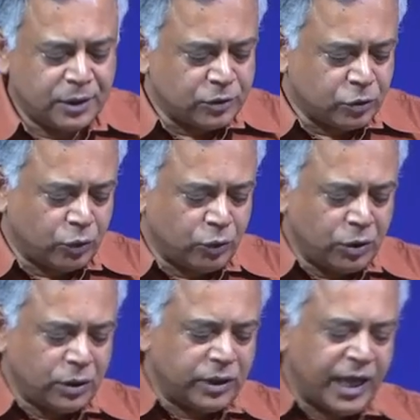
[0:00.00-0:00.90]
so
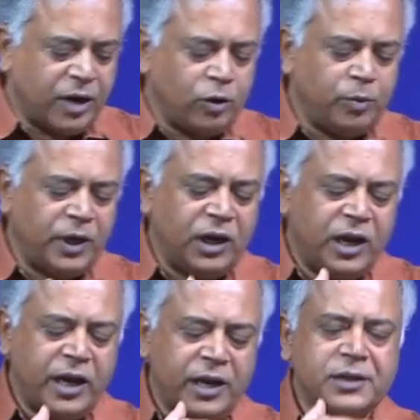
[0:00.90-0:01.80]
there will be
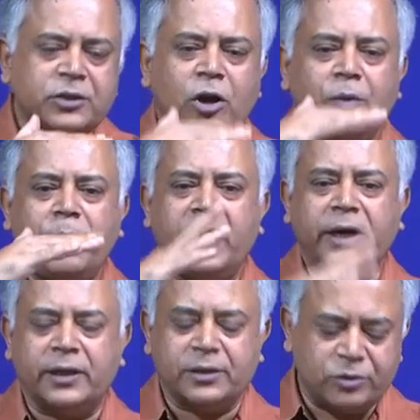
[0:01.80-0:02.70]
layers of
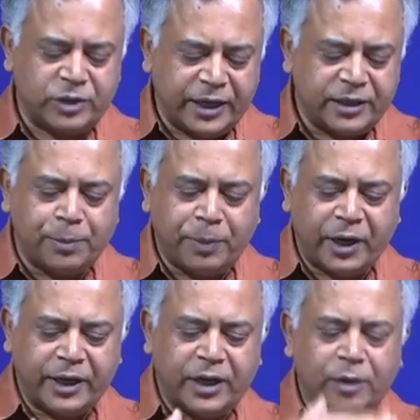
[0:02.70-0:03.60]
particles. So, that is a
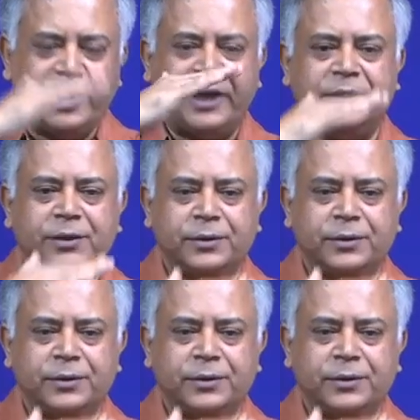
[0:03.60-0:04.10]
particle bed.